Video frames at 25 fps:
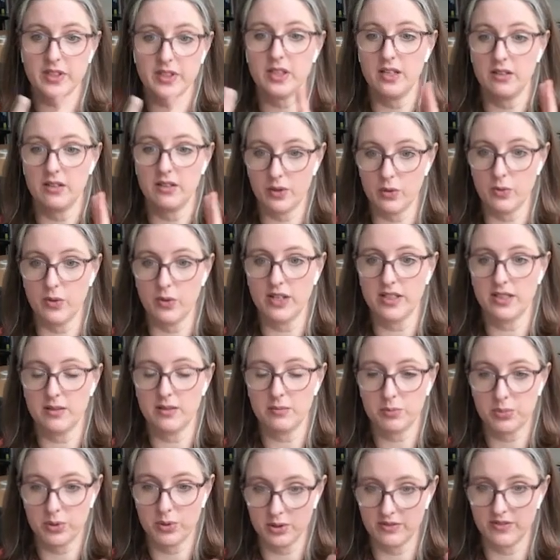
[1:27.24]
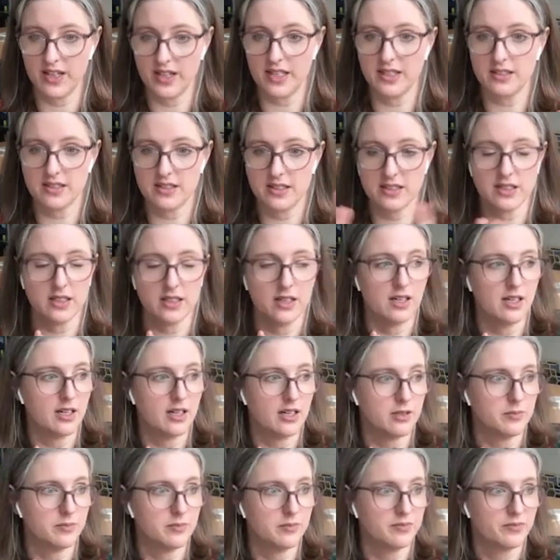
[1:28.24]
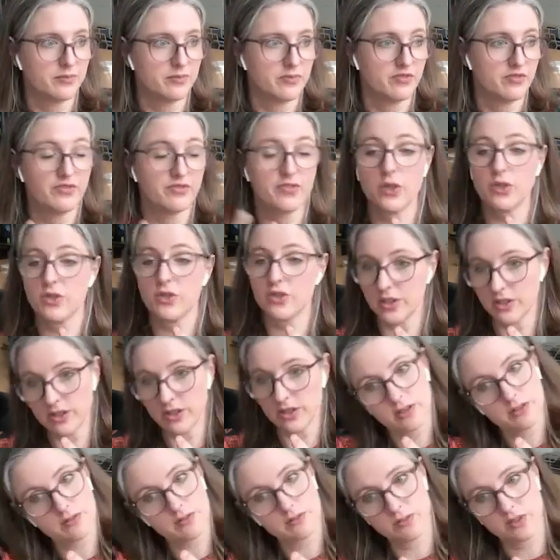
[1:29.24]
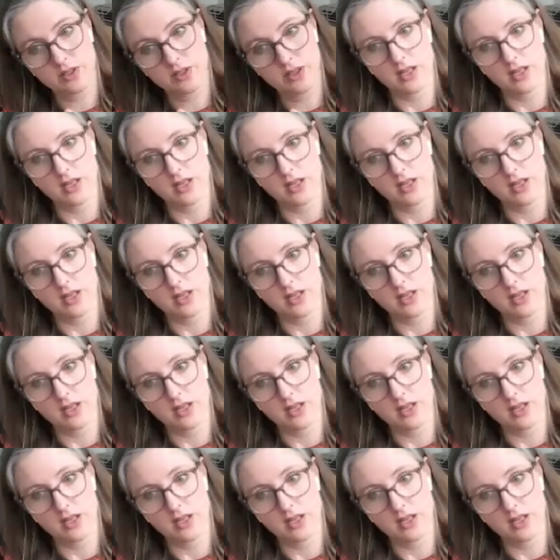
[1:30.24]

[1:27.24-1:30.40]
if we want to prevent further